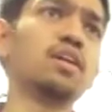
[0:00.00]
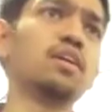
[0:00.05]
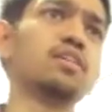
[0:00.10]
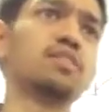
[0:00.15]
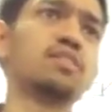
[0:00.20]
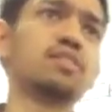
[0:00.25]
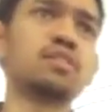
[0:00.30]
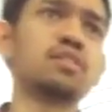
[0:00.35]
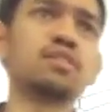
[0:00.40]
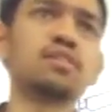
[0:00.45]
are
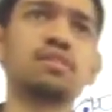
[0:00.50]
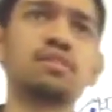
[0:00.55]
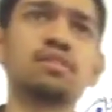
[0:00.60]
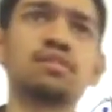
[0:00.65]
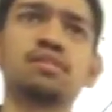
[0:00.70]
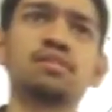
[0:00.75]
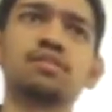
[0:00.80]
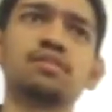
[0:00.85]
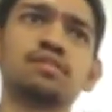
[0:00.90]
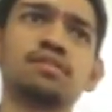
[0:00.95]
released
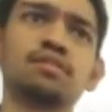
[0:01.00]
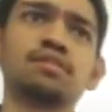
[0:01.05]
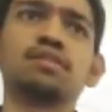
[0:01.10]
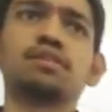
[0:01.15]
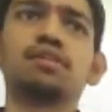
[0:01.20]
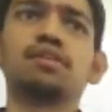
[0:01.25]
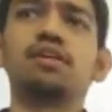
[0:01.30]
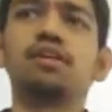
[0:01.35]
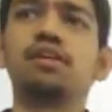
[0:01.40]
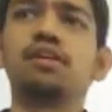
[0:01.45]

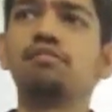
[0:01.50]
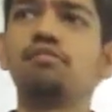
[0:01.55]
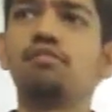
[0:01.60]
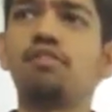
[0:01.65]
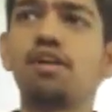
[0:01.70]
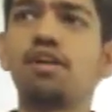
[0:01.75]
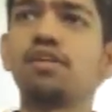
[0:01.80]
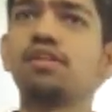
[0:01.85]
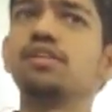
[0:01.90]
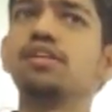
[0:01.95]

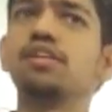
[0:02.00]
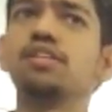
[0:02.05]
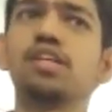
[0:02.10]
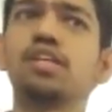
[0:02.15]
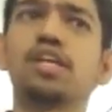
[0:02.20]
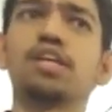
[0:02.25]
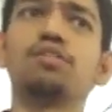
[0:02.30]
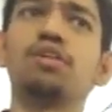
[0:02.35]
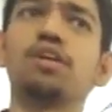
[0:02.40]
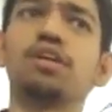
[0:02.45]
in one
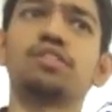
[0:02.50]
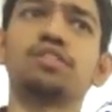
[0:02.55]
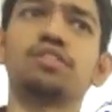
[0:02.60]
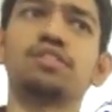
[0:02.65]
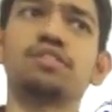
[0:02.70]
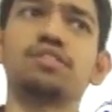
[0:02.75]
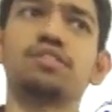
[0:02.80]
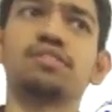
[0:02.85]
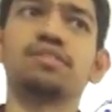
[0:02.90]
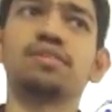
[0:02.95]

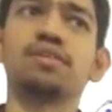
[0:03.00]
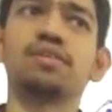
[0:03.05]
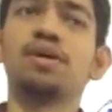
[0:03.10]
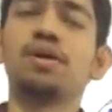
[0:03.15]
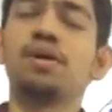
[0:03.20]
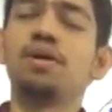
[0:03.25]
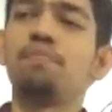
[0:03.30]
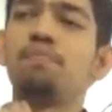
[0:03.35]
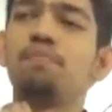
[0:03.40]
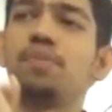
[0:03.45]
ejaculation?
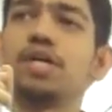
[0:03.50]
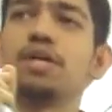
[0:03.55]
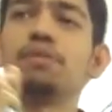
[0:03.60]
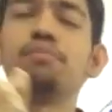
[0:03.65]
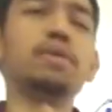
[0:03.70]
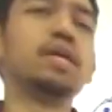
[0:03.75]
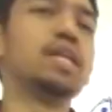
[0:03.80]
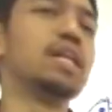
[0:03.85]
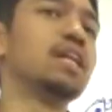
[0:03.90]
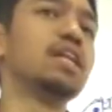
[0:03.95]

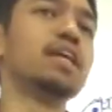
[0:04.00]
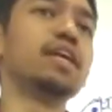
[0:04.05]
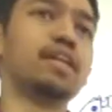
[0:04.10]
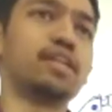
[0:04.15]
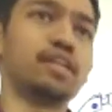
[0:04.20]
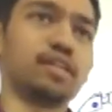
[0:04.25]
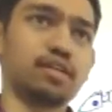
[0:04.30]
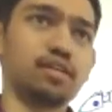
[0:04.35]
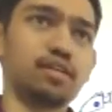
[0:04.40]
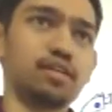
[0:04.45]
Per
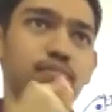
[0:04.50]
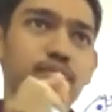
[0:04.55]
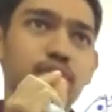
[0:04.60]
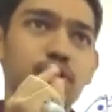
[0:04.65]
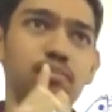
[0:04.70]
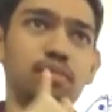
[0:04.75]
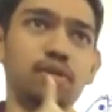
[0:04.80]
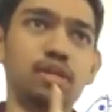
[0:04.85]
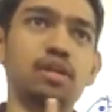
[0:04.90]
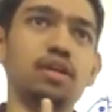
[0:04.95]
milliliter
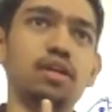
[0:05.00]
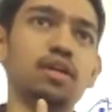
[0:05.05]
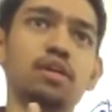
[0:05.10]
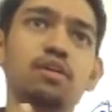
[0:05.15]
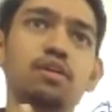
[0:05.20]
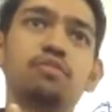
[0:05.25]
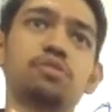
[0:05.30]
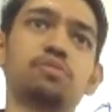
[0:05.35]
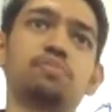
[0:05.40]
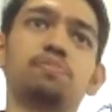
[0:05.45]

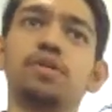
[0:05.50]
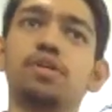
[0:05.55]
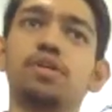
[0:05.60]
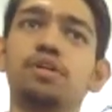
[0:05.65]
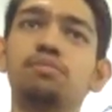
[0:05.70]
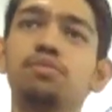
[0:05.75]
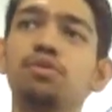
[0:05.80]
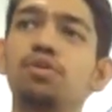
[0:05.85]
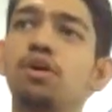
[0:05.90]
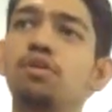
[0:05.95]
of
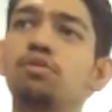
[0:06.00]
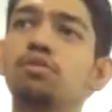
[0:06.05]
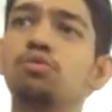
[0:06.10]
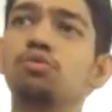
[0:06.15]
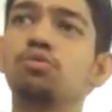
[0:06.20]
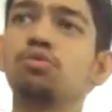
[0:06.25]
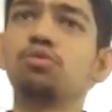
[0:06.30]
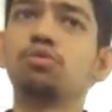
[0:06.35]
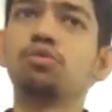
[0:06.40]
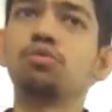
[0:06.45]
sperm, you
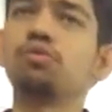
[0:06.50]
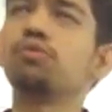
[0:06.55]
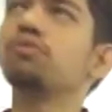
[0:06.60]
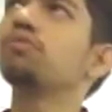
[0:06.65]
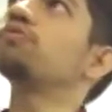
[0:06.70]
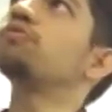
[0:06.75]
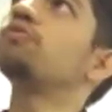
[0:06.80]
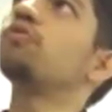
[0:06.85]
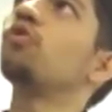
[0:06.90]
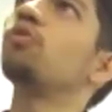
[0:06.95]
have 2
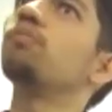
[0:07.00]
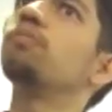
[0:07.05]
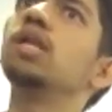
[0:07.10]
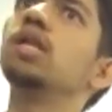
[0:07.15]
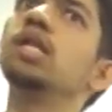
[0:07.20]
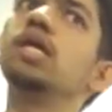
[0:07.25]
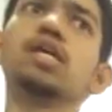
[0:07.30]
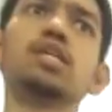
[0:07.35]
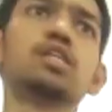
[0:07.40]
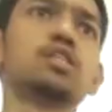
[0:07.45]
to 4
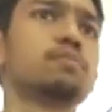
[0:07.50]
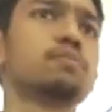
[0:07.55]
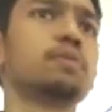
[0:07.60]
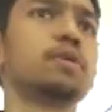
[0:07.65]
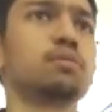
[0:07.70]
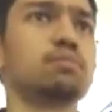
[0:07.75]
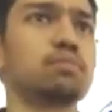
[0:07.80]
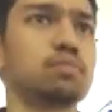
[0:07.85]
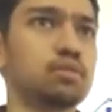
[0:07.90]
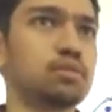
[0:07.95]
million
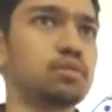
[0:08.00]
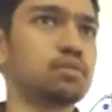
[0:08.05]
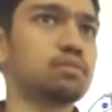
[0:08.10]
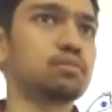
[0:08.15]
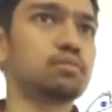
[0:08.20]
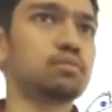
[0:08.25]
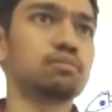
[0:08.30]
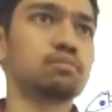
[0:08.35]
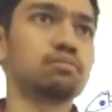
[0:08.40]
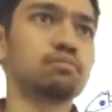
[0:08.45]
sperm,
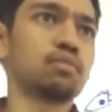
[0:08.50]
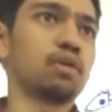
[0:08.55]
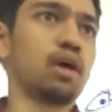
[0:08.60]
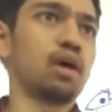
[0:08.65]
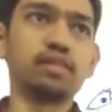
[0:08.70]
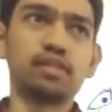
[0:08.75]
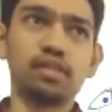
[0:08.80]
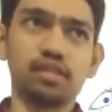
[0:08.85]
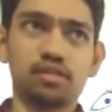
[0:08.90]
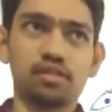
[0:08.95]

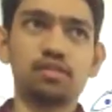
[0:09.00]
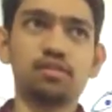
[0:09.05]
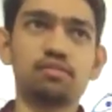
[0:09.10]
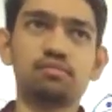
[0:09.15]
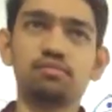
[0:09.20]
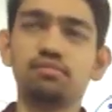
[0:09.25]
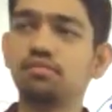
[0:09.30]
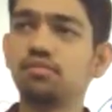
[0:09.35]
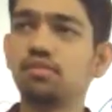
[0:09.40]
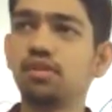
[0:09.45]
I think,
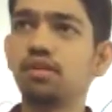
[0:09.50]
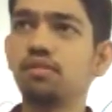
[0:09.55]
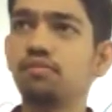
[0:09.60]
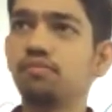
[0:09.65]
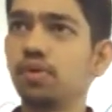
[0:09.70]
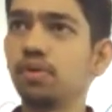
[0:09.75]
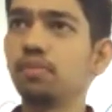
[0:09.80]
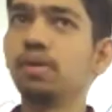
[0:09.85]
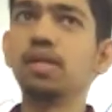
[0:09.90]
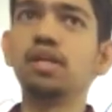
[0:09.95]

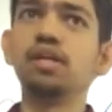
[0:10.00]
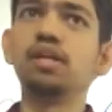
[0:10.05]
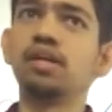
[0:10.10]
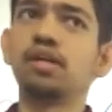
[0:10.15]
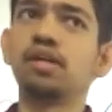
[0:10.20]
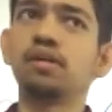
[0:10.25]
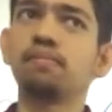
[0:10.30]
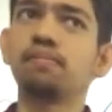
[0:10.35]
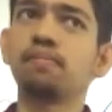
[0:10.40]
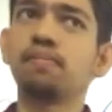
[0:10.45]
right? Per
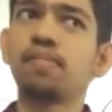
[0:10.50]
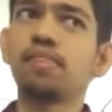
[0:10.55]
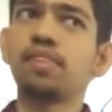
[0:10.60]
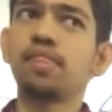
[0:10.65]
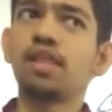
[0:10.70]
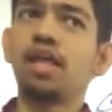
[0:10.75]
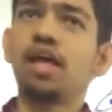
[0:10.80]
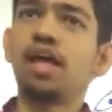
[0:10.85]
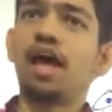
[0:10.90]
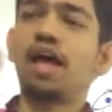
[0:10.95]
milliliter.
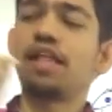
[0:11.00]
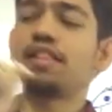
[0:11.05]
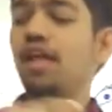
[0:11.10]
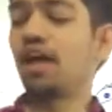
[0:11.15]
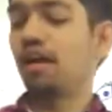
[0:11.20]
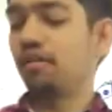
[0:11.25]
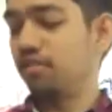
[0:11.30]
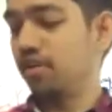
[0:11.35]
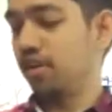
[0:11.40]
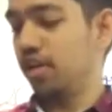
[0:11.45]

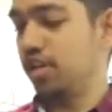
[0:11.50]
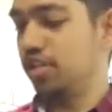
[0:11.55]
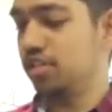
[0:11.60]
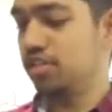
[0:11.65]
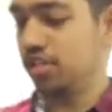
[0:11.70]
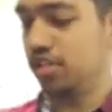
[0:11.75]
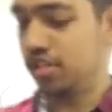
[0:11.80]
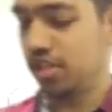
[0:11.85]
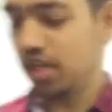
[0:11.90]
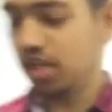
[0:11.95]
And the
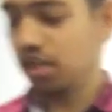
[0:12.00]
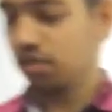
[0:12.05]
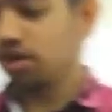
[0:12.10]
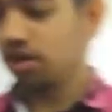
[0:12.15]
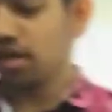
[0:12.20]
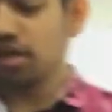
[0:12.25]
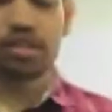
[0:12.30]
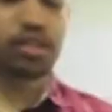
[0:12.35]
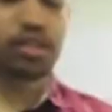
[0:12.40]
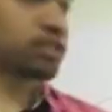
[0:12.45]
average
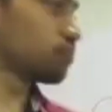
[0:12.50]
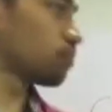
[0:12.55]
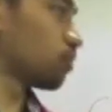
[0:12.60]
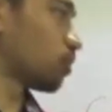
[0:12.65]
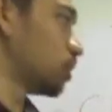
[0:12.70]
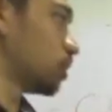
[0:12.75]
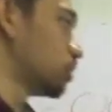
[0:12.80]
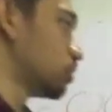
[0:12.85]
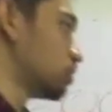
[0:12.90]
ejaculation